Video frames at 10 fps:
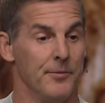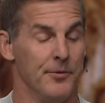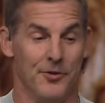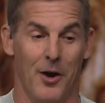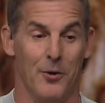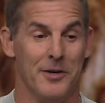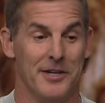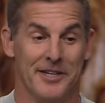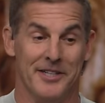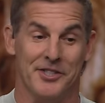So
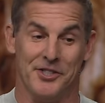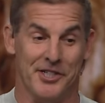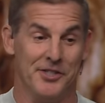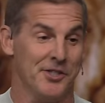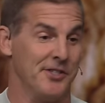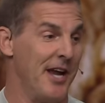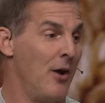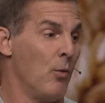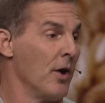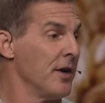she's just
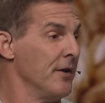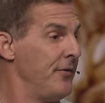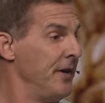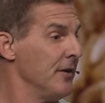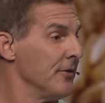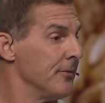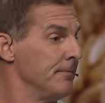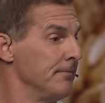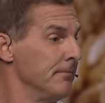out working the fields.